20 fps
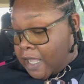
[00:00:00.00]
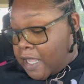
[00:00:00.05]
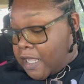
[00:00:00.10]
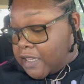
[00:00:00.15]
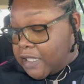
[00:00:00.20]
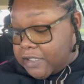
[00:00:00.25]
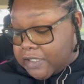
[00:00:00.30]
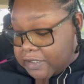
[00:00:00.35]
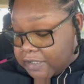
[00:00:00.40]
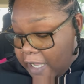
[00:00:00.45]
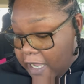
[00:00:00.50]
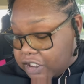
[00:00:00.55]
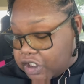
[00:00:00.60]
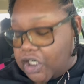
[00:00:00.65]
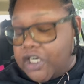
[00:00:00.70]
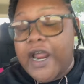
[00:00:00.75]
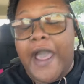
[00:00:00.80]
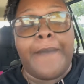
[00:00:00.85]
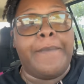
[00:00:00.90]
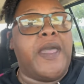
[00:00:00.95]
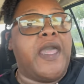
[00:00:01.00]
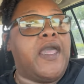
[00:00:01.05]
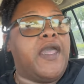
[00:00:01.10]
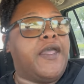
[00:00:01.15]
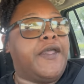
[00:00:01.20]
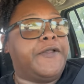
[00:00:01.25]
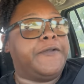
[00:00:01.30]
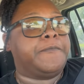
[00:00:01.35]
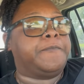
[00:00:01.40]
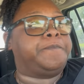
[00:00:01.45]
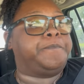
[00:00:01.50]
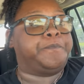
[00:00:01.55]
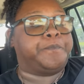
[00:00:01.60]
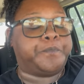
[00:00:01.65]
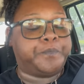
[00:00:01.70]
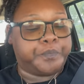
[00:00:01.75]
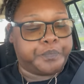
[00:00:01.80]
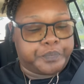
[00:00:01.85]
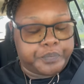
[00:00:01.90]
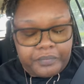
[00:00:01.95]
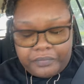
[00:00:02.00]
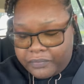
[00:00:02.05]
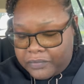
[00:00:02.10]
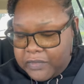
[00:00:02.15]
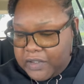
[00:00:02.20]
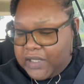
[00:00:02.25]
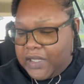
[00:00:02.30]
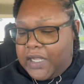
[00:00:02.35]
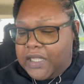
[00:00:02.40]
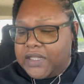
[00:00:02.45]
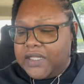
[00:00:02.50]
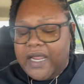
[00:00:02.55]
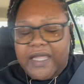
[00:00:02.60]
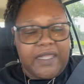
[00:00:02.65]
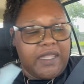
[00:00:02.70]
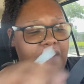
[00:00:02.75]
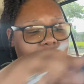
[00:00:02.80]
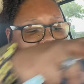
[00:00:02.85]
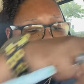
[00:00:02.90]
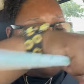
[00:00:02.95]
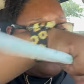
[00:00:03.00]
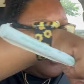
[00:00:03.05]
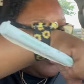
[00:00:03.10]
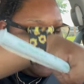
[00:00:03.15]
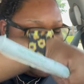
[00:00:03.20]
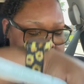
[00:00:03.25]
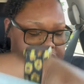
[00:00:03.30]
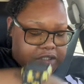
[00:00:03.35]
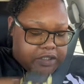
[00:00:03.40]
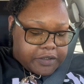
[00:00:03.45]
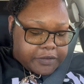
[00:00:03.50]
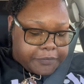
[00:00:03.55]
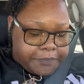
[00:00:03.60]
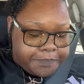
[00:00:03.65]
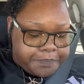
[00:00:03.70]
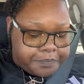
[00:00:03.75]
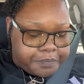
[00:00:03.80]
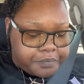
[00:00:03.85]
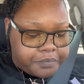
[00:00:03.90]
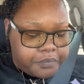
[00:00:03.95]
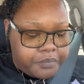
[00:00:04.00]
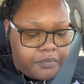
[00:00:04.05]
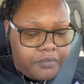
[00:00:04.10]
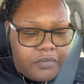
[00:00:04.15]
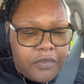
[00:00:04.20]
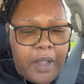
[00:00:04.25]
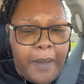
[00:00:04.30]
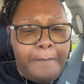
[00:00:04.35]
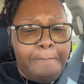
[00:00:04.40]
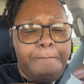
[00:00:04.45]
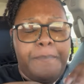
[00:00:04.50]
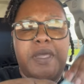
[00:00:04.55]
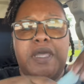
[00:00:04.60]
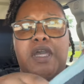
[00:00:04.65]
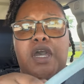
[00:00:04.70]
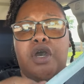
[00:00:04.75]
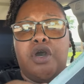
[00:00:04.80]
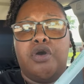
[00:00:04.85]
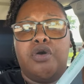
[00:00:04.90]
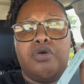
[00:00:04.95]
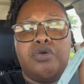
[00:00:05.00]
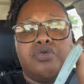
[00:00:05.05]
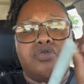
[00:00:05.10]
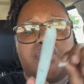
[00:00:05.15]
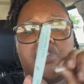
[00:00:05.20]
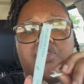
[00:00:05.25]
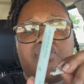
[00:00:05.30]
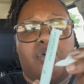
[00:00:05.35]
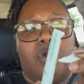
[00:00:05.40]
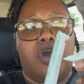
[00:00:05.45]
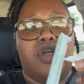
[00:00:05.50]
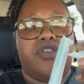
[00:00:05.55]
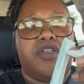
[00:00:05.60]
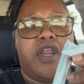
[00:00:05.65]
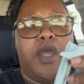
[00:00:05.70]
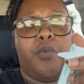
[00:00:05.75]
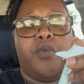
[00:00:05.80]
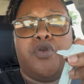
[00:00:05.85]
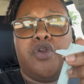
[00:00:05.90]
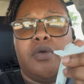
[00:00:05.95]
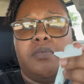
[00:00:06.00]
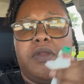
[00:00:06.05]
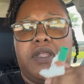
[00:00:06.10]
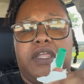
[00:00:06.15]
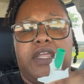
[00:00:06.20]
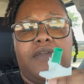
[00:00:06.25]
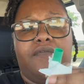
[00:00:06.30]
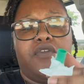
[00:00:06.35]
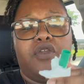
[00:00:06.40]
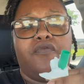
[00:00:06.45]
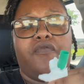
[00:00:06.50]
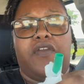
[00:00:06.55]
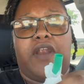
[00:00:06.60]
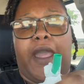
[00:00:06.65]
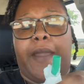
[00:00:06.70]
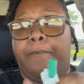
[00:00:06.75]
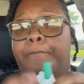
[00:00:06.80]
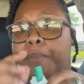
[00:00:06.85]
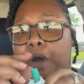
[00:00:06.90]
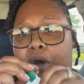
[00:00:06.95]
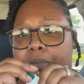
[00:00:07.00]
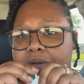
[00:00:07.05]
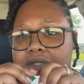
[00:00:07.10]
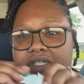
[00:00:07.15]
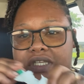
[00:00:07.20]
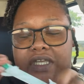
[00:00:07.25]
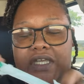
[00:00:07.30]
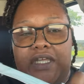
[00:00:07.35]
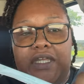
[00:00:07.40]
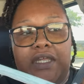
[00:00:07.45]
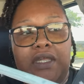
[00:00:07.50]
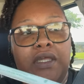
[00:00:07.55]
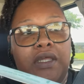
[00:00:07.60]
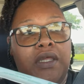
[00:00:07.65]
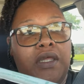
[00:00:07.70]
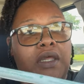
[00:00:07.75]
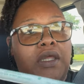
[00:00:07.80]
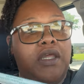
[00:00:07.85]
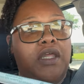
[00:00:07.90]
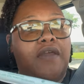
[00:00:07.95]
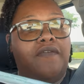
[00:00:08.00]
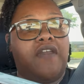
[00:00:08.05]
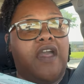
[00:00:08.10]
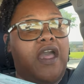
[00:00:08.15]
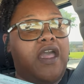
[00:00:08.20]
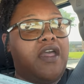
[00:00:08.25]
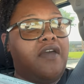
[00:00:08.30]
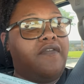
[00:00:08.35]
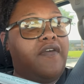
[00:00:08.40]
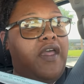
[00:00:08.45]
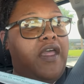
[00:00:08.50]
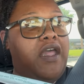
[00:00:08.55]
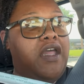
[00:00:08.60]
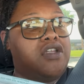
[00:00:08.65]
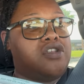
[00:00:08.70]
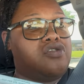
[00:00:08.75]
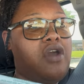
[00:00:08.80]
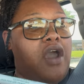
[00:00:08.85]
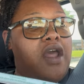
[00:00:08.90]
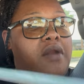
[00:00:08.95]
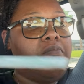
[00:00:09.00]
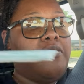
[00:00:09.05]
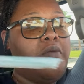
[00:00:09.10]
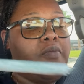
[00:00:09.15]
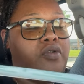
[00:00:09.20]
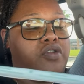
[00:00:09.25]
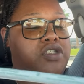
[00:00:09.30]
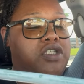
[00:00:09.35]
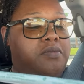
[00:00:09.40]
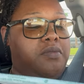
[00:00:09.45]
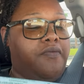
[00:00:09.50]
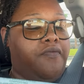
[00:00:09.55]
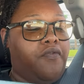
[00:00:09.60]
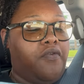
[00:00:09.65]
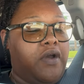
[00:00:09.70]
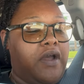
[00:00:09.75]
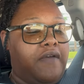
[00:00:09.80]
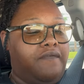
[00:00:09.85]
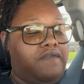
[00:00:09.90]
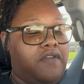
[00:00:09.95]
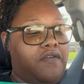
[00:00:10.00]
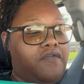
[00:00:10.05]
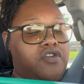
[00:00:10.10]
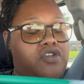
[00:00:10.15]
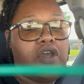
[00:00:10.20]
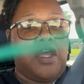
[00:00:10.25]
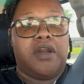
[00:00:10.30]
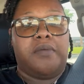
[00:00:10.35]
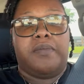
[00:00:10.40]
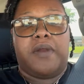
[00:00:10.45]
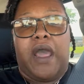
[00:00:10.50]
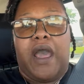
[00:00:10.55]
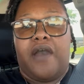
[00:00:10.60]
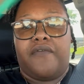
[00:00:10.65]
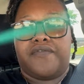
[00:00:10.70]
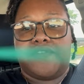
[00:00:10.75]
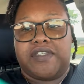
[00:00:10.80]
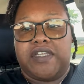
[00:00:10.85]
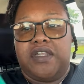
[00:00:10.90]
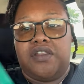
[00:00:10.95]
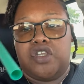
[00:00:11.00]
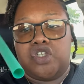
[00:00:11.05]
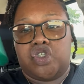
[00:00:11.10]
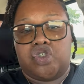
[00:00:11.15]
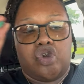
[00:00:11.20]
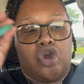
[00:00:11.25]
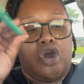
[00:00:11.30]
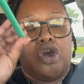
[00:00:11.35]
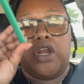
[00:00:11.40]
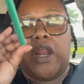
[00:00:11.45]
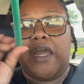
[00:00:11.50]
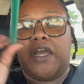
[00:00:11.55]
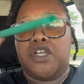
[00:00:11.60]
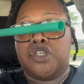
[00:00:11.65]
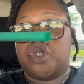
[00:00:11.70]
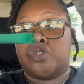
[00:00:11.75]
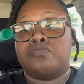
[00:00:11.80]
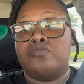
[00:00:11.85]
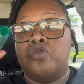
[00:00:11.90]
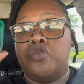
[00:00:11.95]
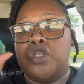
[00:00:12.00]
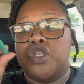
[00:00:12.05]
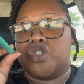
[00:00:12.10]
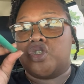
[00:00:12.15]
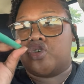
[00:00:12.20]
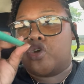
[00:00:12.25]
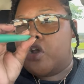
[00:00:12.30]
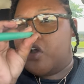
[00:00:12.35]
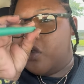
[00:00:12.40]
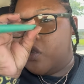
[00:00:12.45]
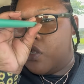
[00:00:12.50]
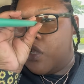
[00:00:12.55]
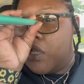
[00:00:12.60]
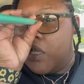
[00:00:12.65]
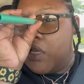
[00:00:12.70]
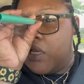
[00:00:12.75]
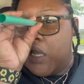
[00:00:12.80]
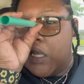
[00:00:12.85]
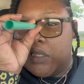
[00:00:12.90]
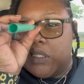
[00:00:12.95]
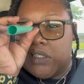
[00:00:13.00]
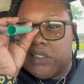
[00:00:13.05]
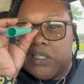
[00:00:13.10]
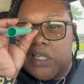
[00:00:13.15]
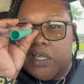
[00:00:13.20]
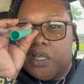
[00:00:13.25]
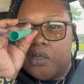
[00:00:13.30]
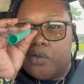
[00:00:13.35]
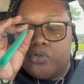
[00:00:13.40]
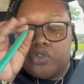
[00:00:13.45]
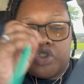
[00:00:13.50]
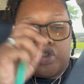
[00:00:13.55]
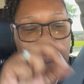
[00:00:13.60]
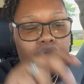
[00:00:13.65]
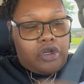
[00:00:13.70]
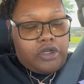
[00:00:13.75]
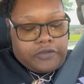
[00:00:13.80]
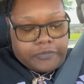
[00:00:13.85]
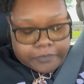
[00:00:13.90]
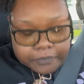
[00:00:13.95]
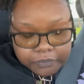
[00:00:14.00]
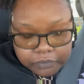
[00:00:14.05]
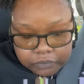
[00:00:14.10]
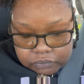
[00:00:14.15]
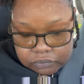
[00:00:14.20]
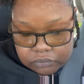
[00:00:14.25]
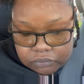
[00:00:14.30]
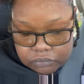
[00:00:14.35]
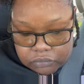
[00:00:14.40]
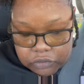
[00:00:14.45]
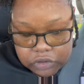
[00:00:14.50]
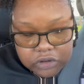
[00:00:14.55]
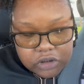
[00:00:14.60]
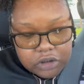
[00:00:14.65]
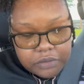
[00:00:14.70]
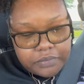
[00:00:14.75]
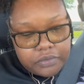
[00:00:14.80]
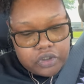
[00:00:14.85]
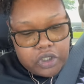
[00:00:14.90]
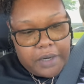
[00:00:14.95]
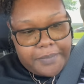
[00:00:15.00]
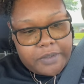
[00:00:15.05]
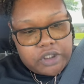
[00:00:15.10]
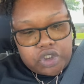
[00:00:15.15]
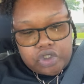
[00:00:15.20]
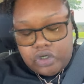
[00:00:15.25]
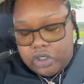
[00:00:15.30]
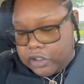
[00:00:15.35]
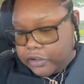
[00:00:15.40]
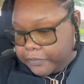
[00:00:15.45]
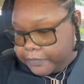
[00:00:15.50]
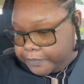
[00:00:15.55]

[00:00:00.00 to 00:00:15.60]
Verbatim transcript: This is actually not bad. And then they give you this big old straw that they would normally give you for like bubble tea. If y'all ever had tried bubble tea before, I've never tried it, but I've seen the straw or like a smoothie straw. Like this big old straw. Oh, drop my straw.